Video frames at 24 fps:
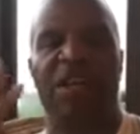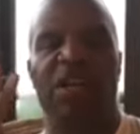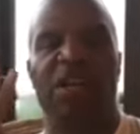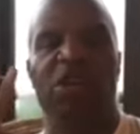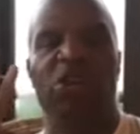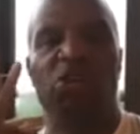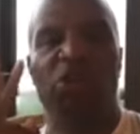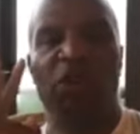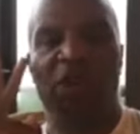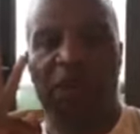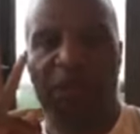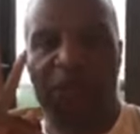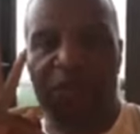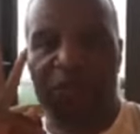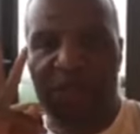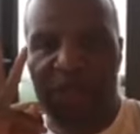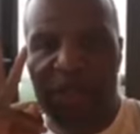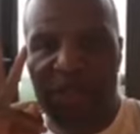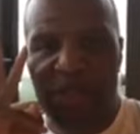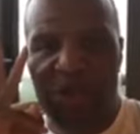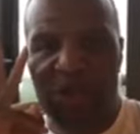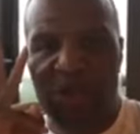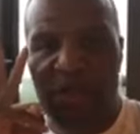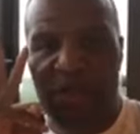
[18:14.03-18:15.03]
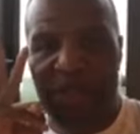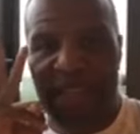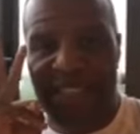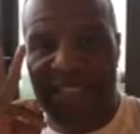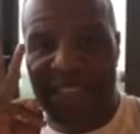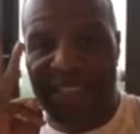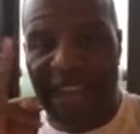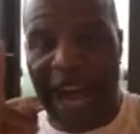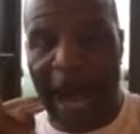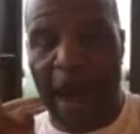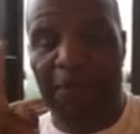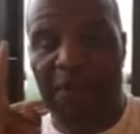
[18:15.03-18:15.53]
you have you have
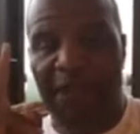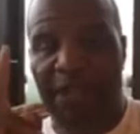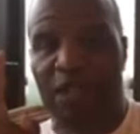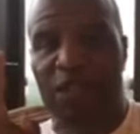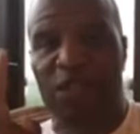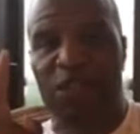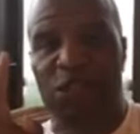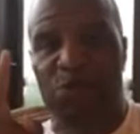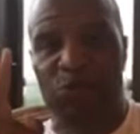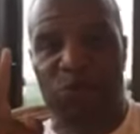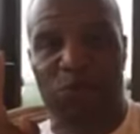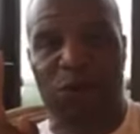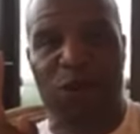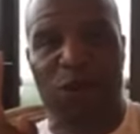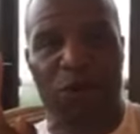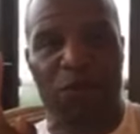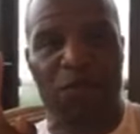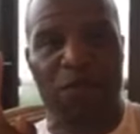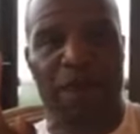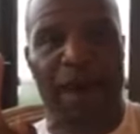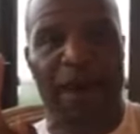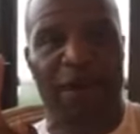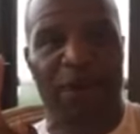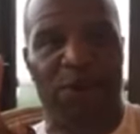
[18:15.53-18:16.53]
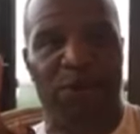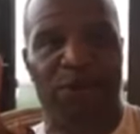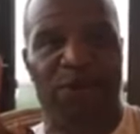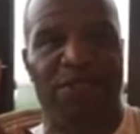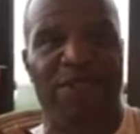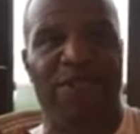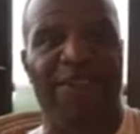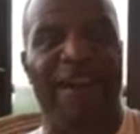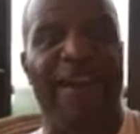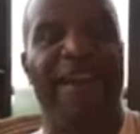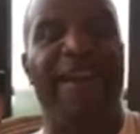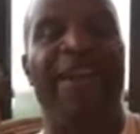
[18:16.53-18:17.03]
adopted good role models,
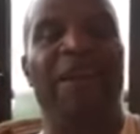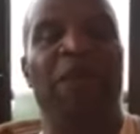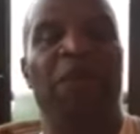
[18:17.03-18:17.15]
right?